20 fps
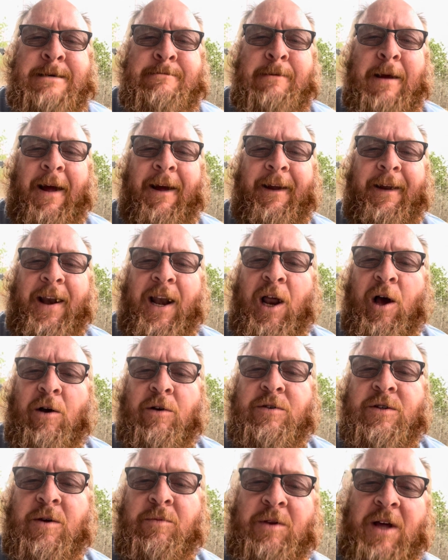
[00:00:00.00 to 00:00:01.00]
And, you know,
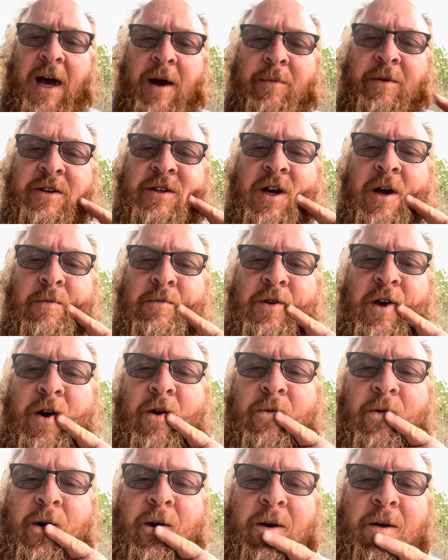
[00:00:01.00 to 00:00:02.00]
sometimes this comes
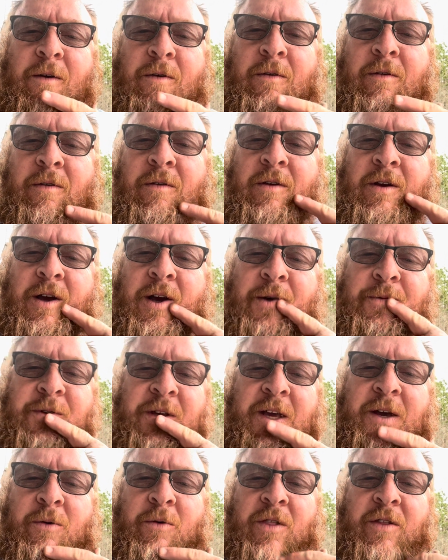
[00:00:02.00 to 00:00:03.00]
over and comes
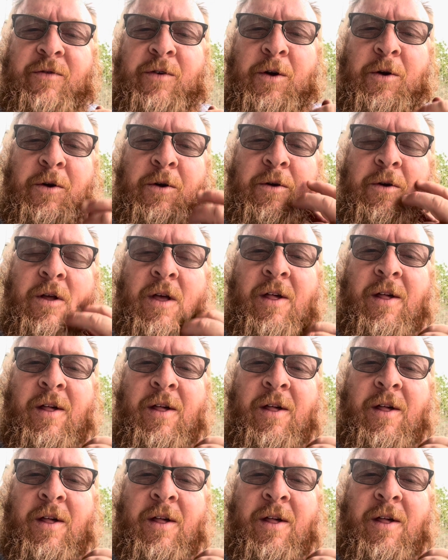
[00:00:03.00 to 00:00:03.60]
in with the food.